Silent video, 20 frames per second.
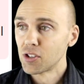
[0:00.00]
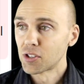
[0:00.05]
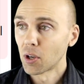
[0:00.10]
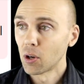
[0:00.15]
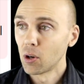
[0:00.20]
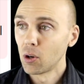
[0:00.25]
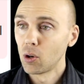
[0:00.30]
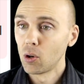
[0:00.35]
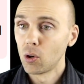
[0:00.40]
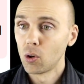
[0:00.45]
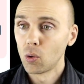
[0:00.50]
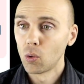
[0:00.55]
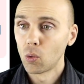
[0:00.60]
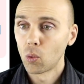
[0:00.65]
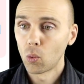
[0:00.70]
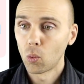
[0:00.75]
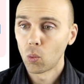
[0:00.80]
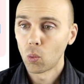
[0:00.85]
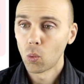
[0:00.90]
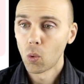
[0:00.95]

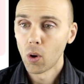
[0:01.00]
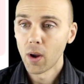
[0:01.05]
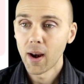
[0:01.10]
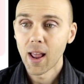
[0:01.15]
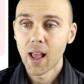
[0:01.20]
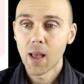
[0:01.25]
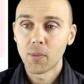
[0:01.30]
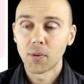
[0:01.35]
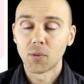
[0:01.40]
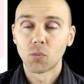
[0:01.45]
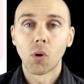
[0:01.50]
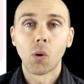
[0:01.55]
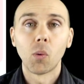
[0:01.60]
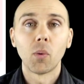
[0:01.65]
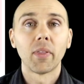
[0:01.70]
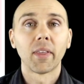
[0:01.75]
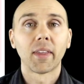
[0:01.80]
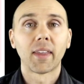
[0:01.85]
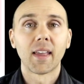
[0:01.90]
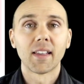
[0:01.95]
So what happened?
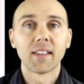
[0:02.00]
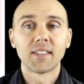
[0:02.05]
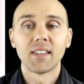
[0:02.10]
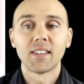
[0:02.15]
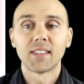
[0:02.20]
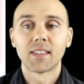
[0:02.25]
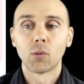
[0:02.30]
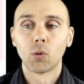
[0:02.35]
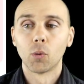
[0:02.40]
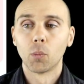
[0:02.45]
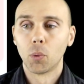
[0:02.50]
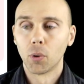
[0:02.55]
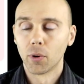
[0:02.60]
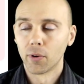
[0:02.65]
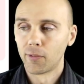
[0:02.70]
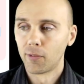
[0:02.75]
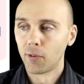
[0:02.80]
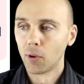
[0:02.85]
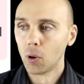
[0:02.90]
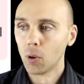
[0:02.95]
What were the guesses that were
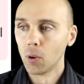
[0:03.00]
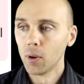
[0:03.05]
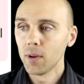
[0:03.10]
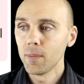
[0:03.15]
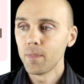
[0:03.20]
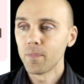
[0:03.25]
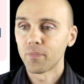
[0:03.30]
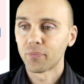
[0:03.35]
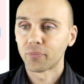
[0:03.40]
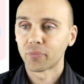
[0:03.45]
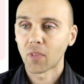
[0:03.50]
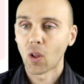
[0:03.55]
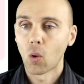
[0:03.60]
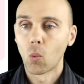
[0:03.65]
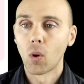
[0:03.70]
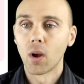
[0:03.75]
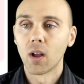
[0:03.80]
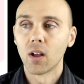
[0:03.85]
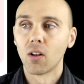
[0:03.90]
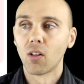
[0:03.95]
put forward?
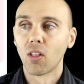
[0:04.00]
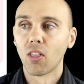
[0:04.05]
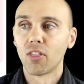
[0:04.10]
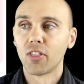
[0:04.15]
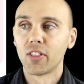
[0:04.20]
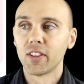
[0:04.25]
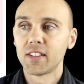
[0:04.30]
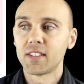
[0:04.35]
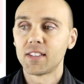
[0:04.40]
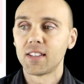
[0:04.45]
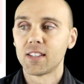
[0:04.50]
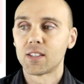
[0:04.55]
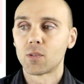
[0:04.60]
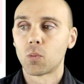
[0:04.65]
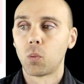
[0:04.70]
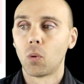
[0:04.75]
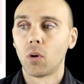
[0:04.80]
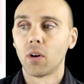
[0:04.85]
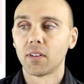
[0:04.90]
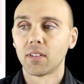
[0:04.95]
Well, this
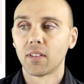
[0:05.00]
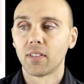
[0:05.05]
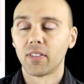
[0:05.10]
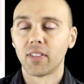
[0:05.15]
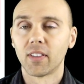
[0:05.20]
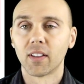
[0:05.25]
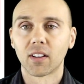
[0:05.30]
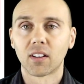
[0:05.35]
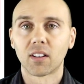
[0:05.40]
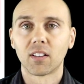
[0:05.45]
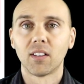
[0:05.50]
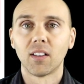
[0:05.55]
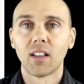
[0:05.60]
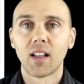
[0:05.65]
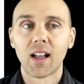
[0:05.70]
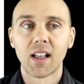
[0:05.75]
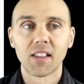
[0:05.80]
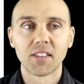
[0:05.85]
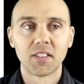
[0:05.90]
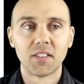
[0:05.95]
is what the
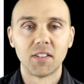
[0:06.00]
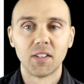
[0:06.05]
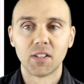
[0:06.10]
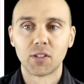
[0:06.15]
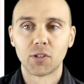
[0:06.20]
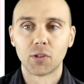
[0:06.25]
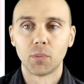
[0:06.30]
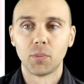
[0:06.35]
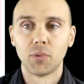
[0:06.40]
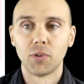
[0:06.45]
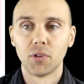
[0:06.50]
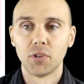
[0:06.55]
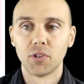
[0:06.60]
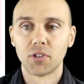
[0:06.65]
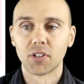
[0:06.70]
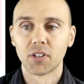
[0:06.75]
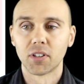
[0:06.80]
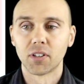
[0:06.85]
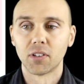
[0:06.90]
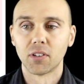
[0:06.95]
class
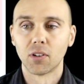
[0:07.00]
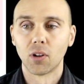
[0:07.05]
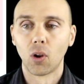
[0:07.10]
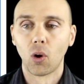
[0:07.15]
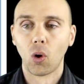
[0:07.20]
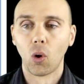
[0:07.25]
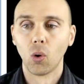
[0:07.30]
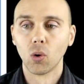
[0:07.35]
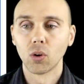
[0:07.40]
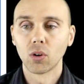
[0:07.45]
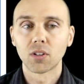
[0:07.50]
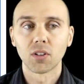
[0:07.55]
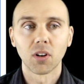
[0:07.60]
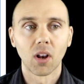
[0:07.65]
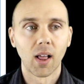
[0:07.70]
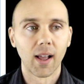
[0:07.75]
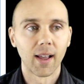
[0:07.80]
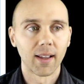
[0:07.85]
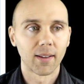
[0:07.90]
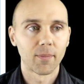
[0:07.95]
distribution looked
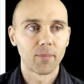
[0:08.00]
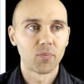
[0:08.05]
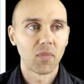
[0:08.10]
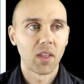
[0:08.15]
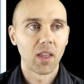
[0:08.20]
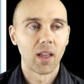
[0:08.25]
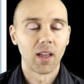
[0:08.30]
like.